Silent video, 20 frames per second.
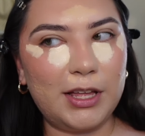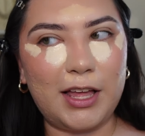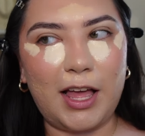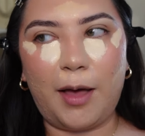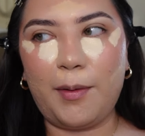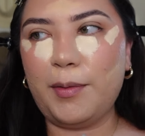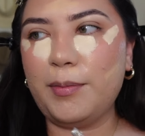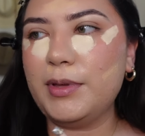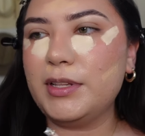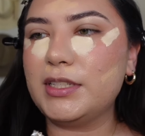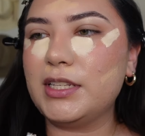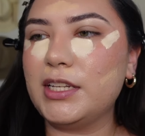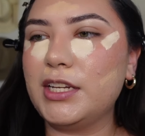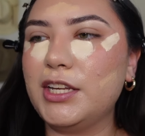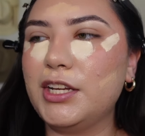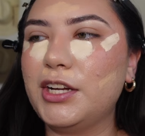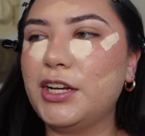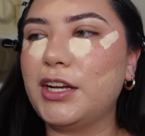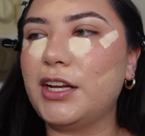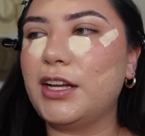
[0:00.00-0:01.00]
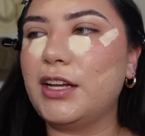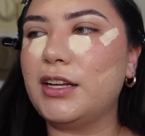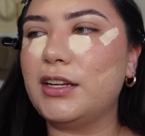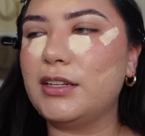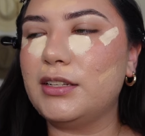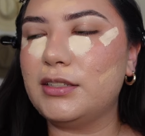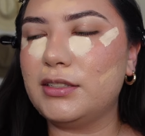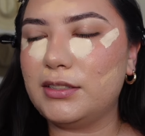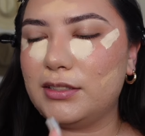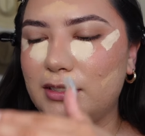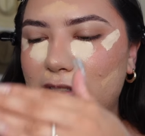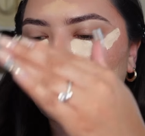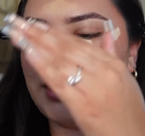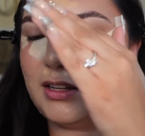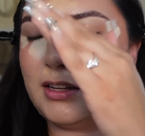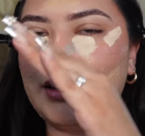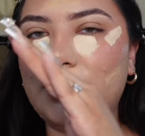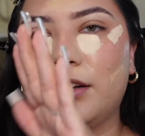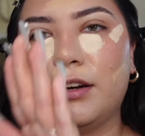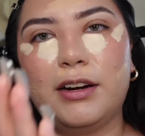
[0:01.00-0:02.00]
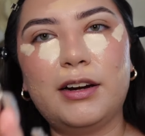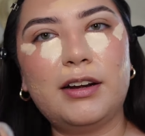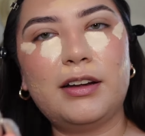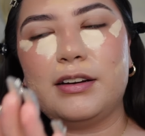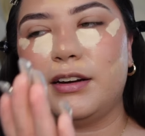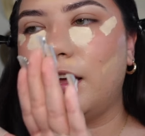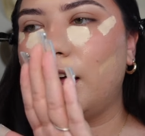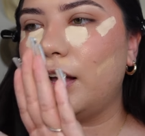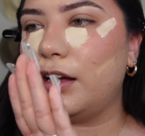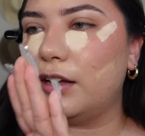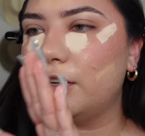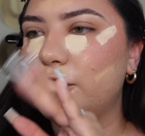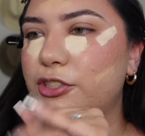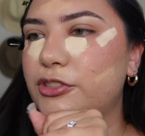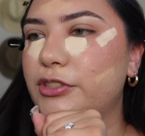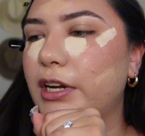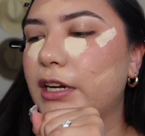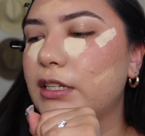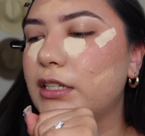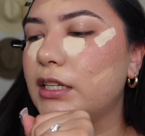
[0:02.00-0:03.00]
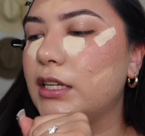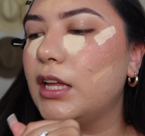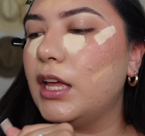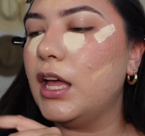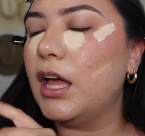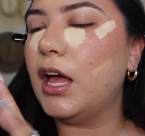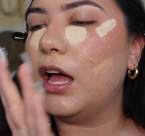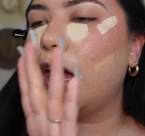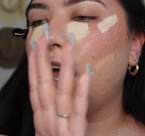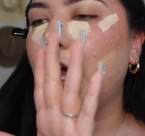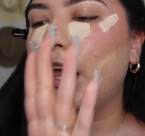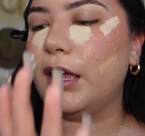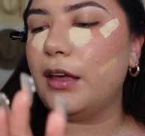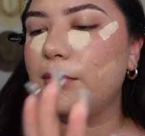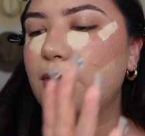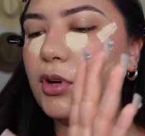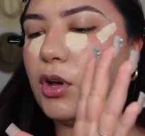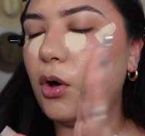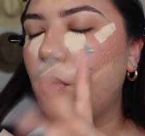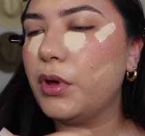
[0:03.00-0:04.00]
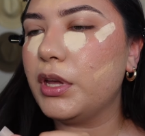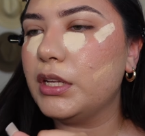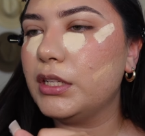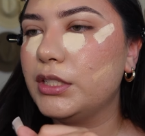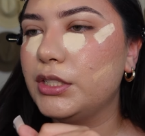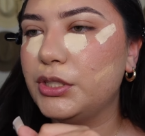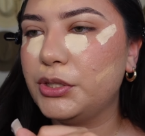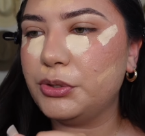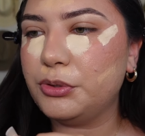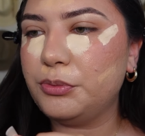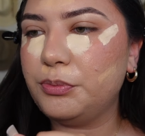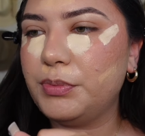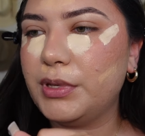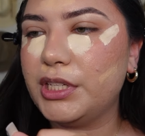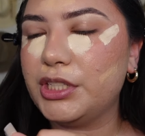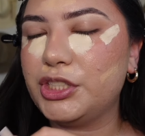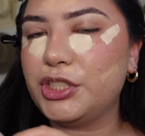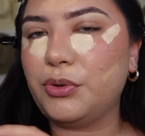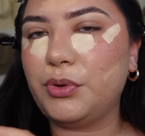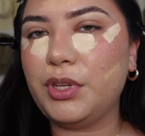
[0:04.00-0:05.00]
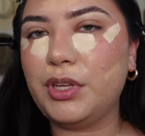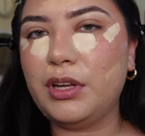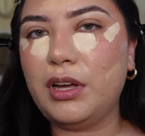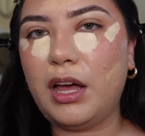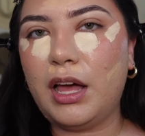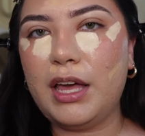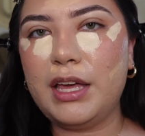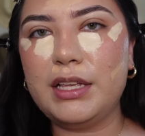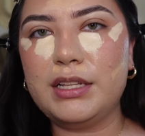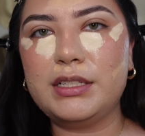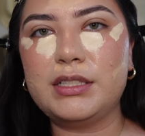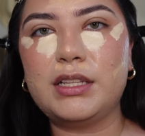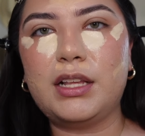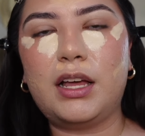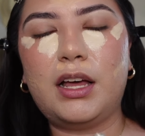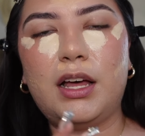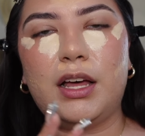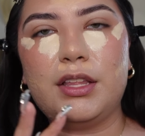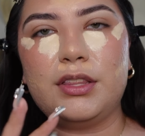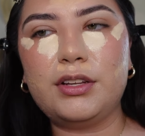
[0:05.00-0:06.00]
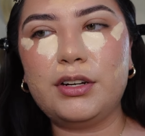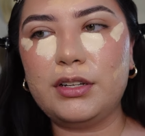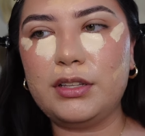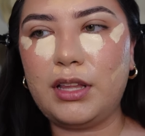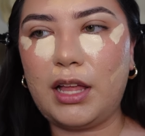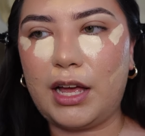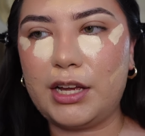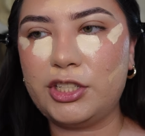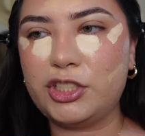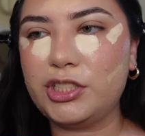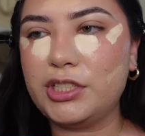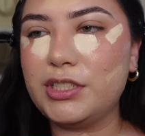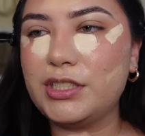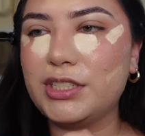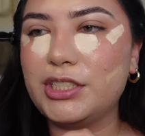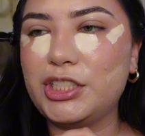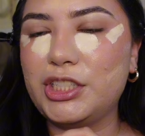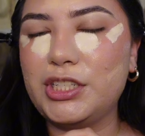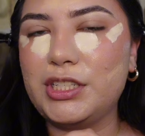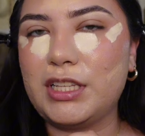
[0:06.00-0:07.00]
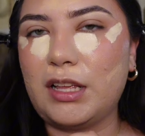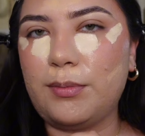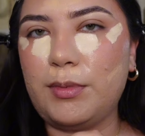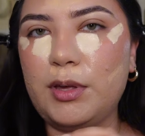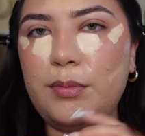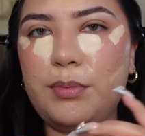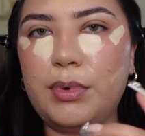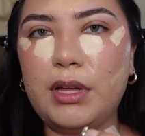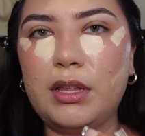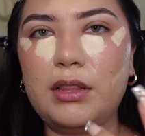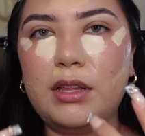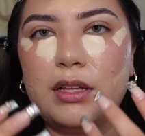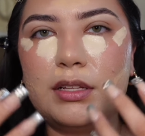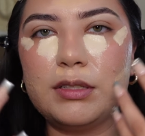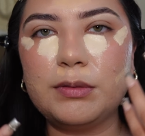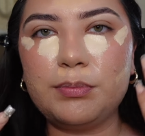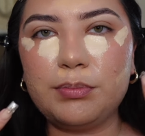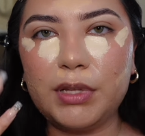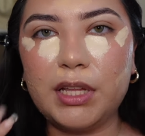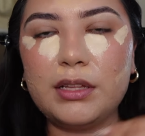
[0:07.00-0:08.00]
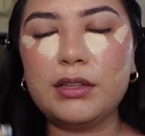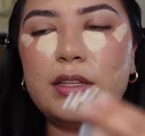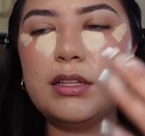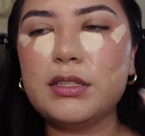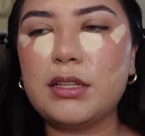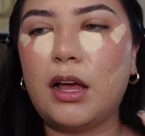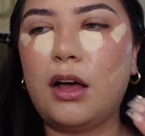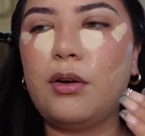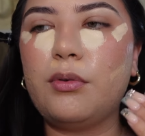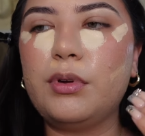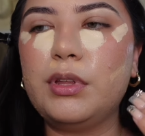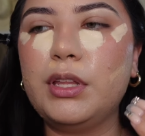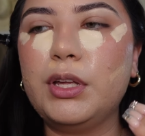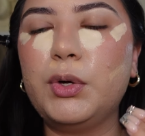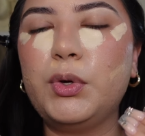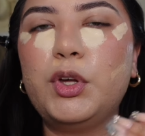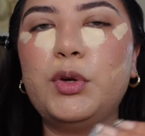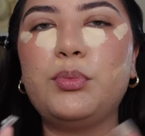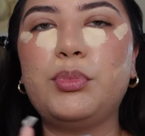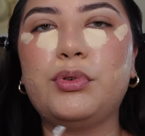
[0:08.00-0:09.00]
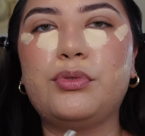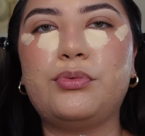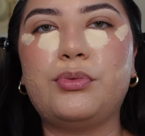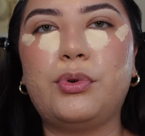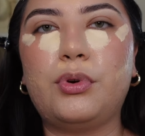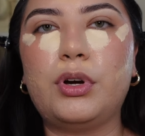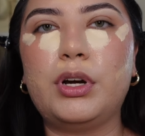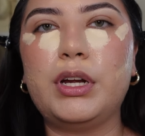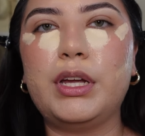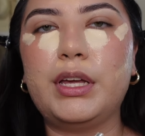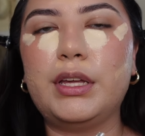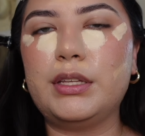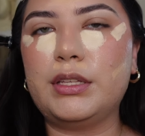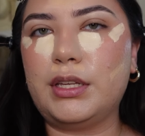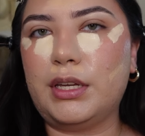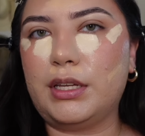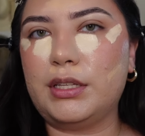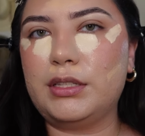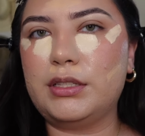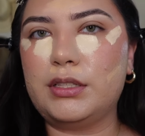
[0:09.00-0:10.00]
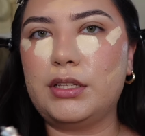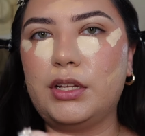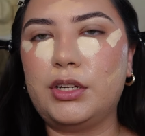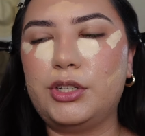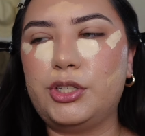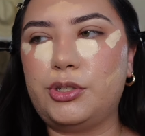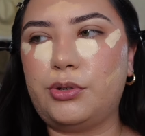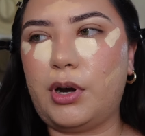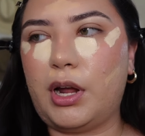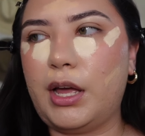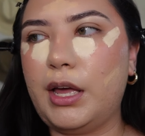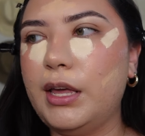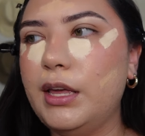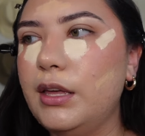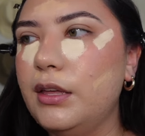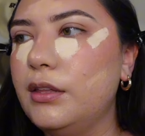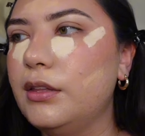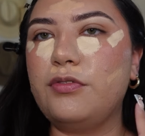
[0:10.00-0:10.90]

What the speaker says: I'm gonna be sending, girl, now I got distracted. I am going to be showing you guys other lashes that she sent me, but let's blend this out really quick before it gets dry.